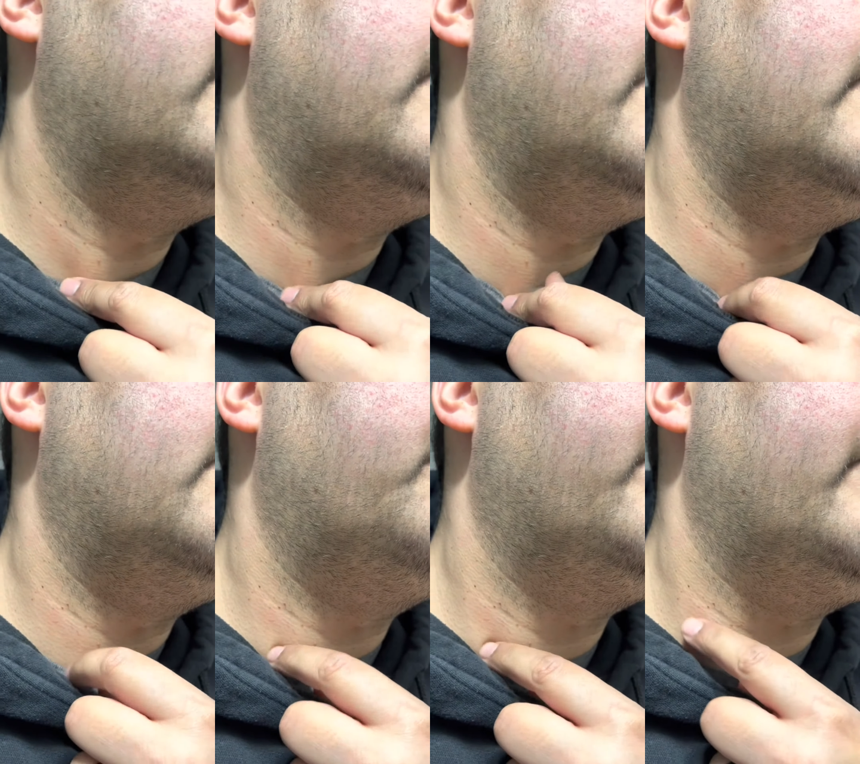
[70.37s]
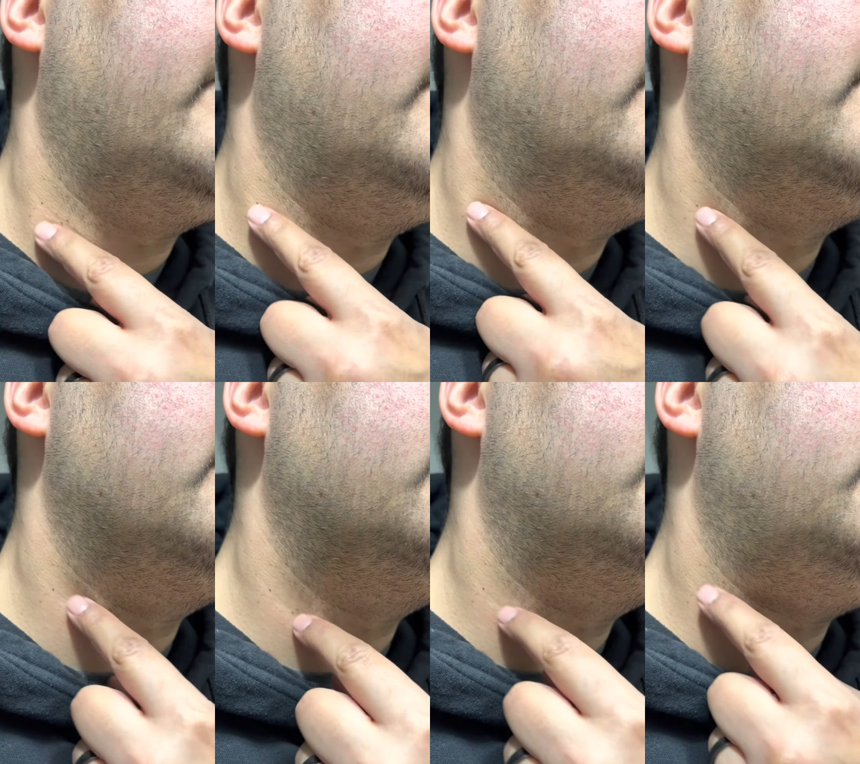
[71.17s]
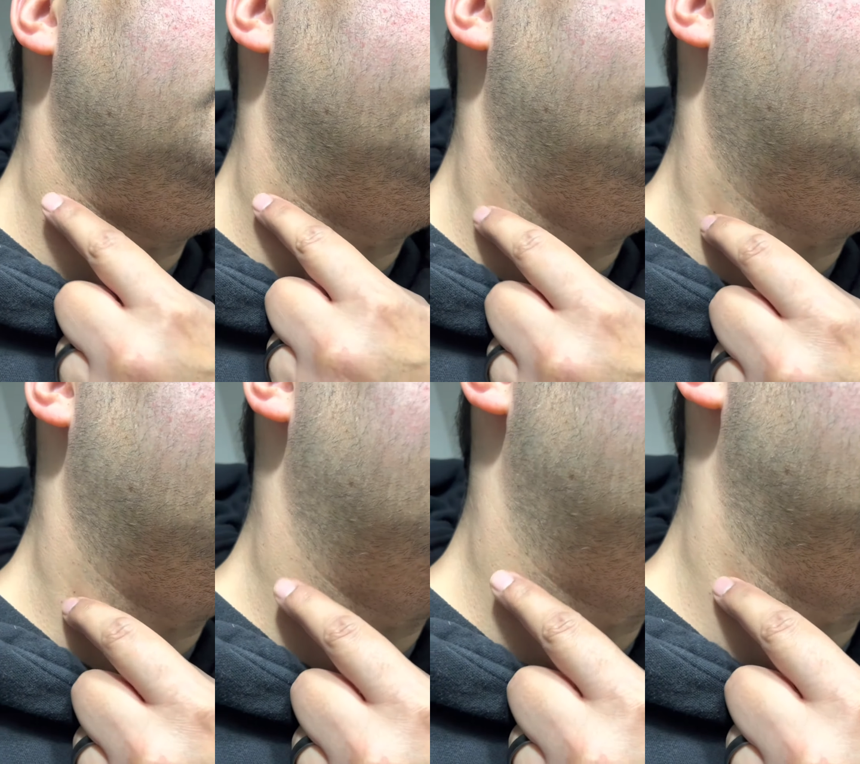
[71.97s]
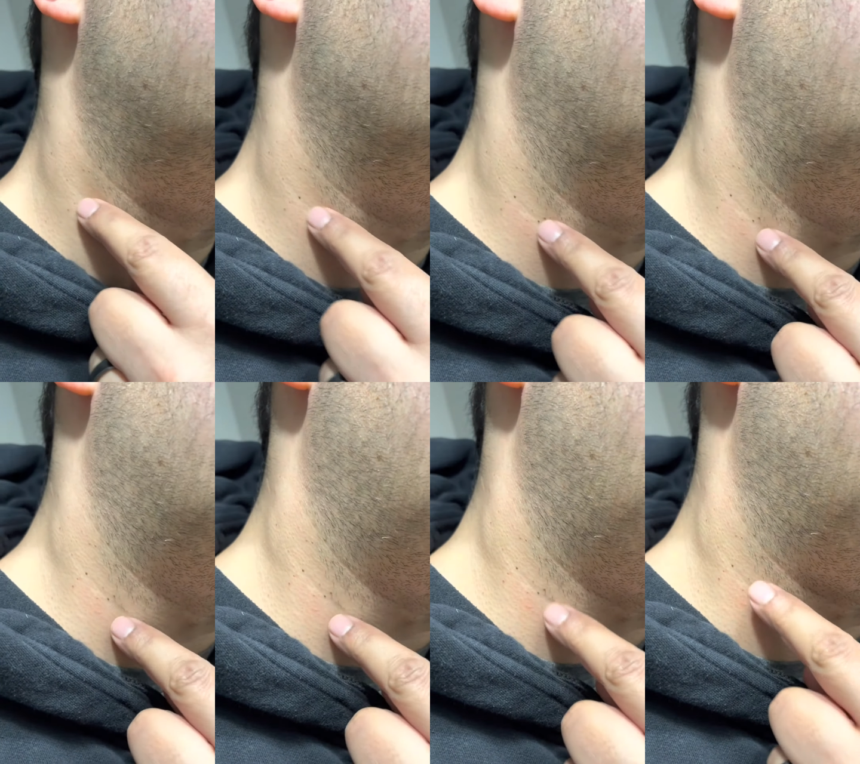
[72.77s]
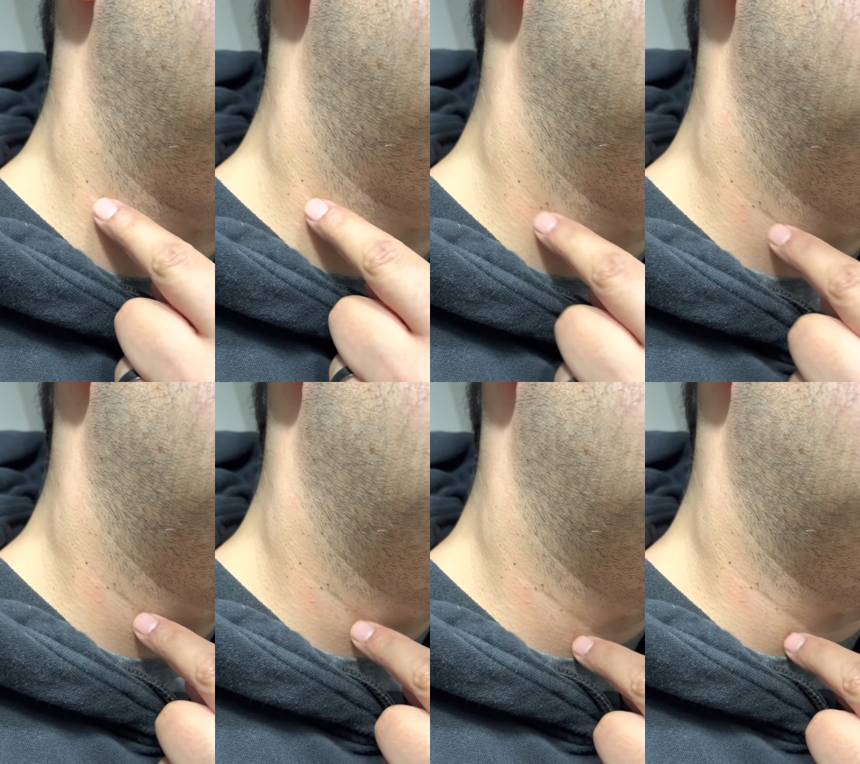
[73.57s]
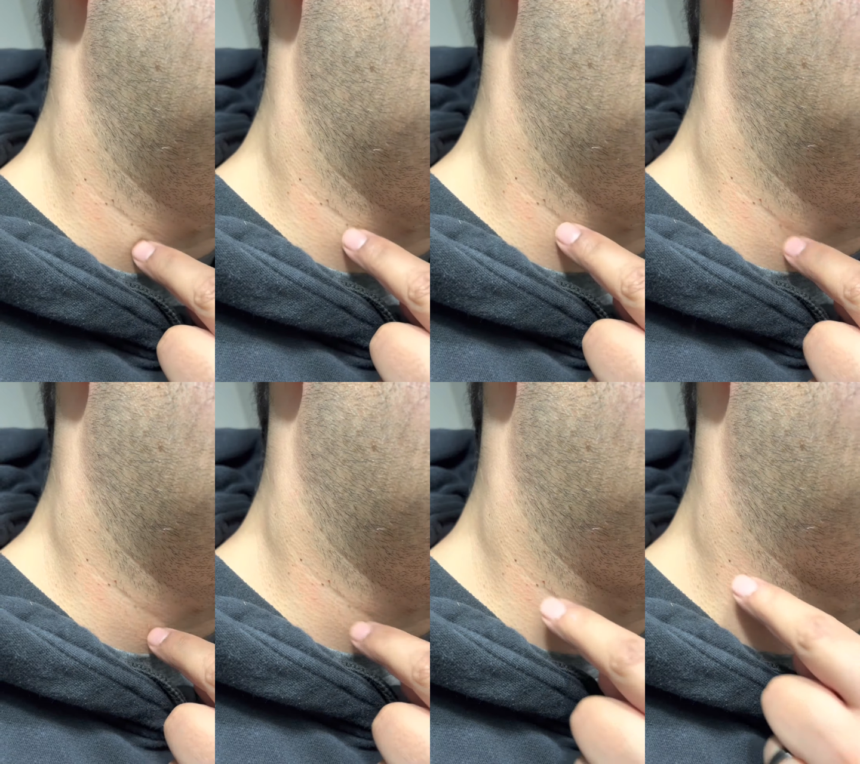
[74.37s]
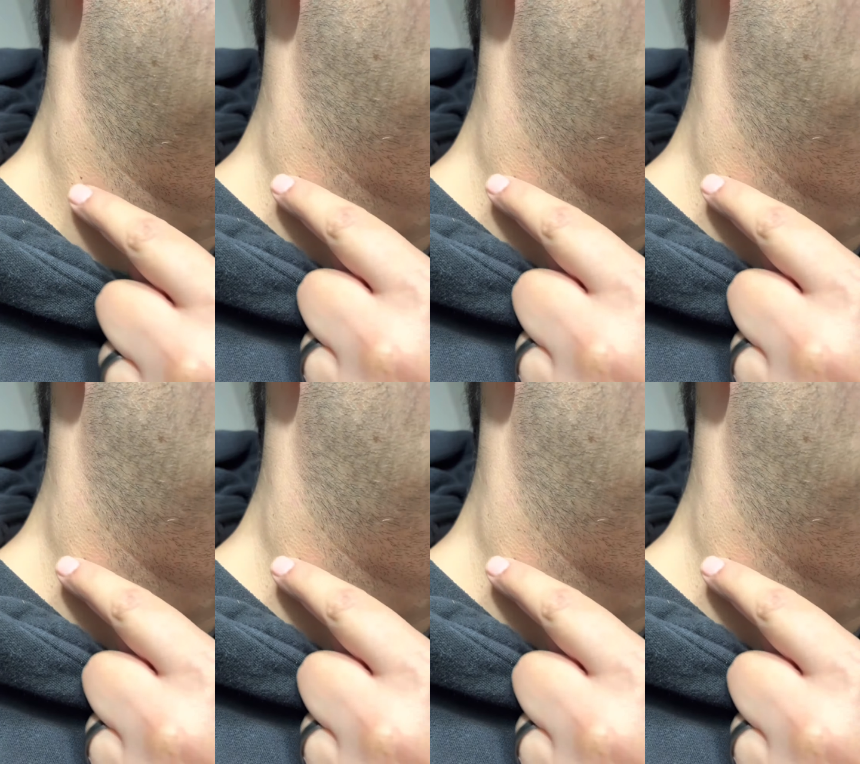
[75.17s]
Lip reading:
No face is visible, so there are no lips to read.